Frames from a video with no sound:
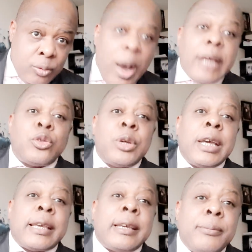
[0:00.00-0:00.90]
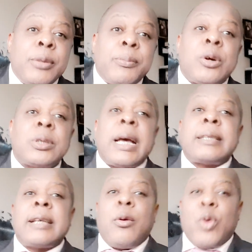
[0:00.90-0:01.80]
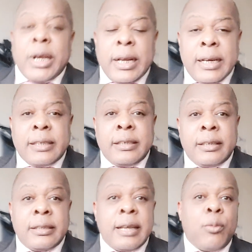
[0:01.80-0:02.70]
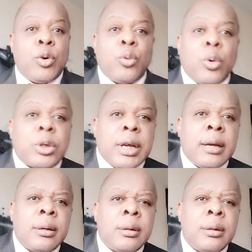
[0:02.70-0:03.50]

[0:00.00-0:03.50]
Why should they kill me because I say I want electricity, I want water?